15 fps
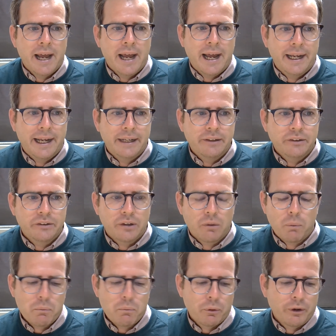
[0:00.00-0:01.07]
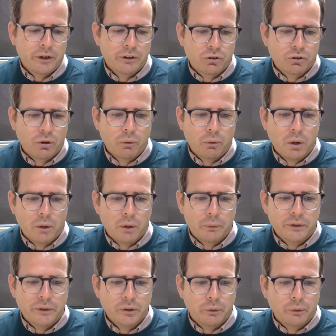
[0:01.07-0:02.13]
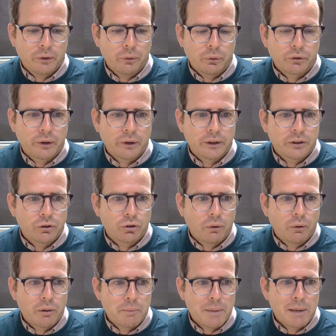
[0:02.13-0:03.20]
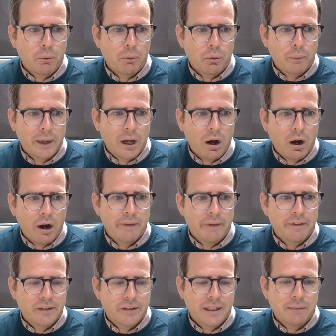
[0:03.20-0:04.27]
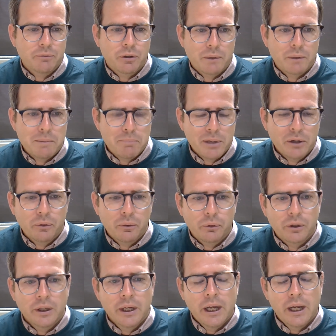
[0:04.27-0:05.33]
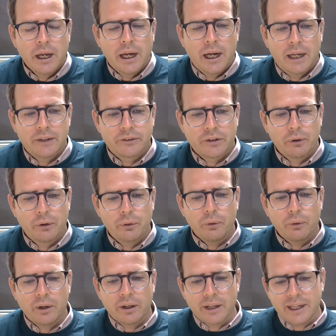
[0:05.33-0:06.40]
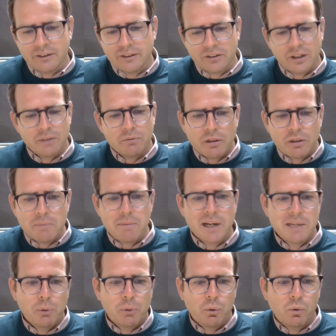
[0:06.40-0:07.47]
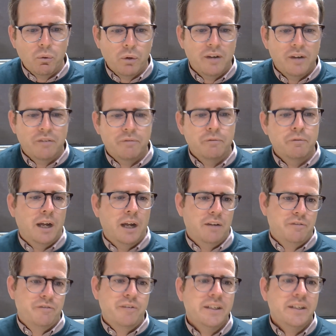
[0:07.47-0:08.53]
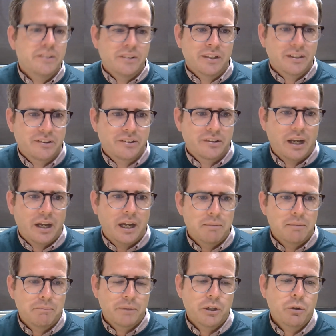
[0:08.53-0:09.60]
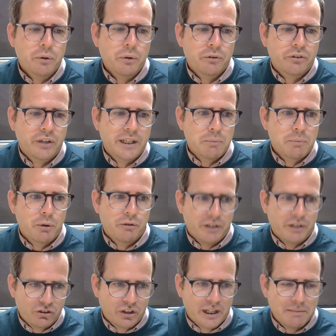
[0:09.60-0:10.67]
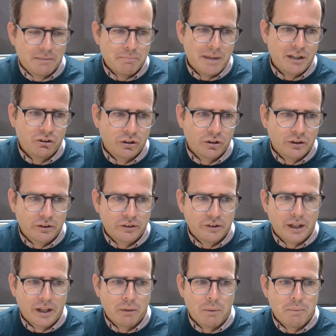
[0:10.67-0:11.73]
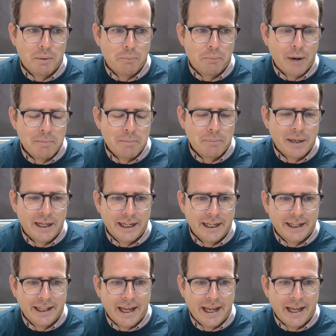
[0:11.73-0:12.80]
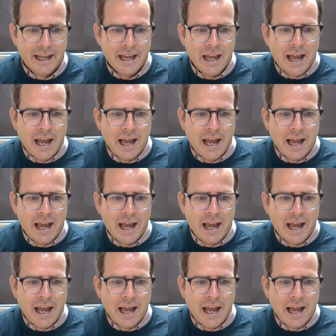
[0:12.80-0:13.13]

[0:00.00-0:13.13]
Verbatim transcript: And uh, when we're in control of the work we do, we're also in control of the people that we hire, the teams that we build. Uh, so, in terms of the Moneyball uh, uh, thesis, um, you would have seen the movie, as Jay mentioned, uh, the one with Brad Pitt in there.